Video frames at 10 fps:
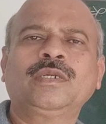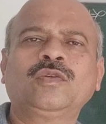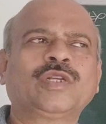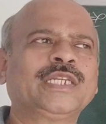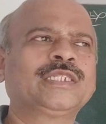
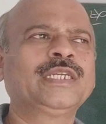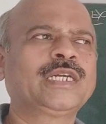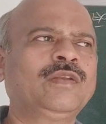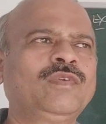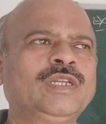To test the
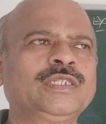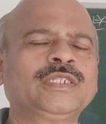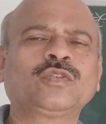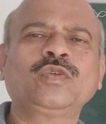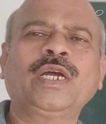
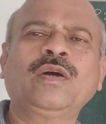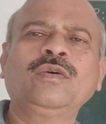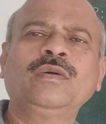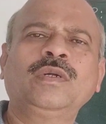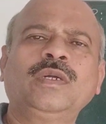convergence, we
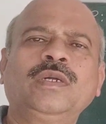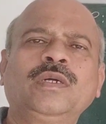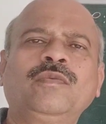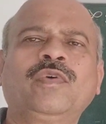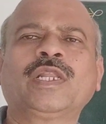have
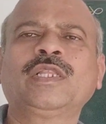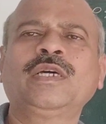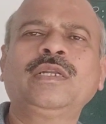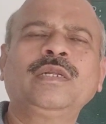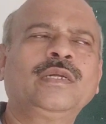
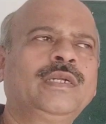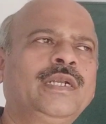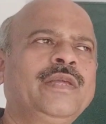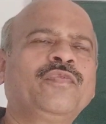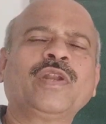further
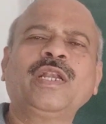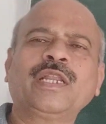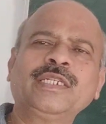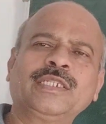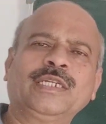different
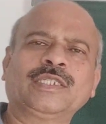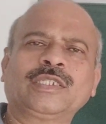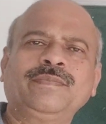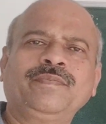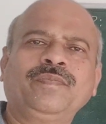
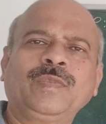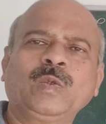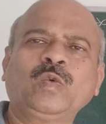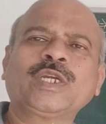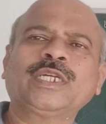results.
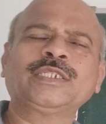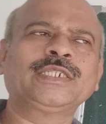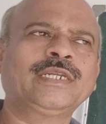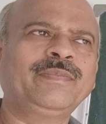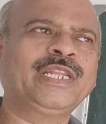We
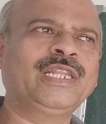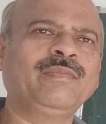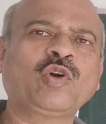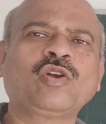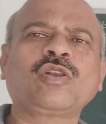consider mainly
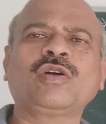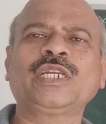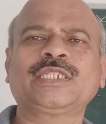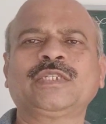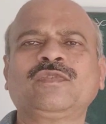
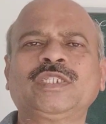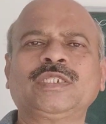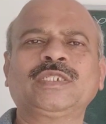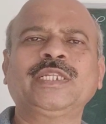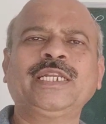monotonic
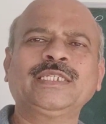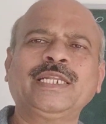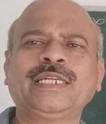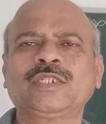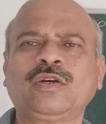sequences. That is the
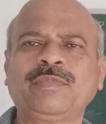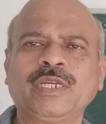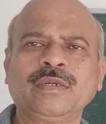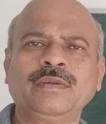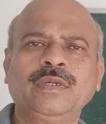next topic.
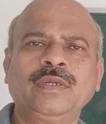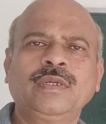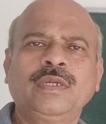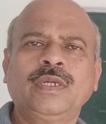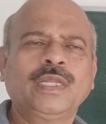
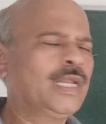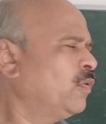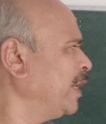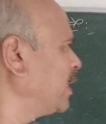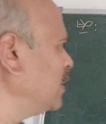
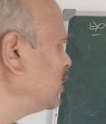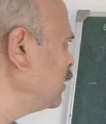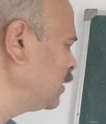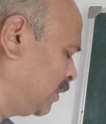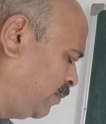Now I
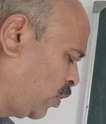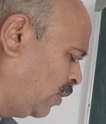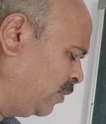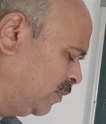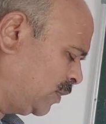consider some
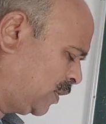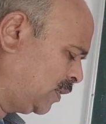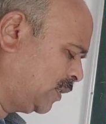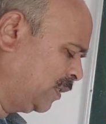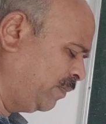problems,
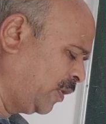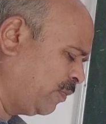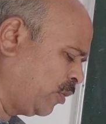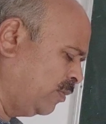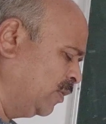simple
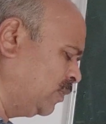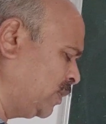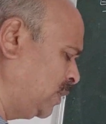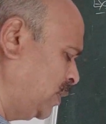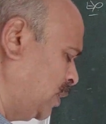problems.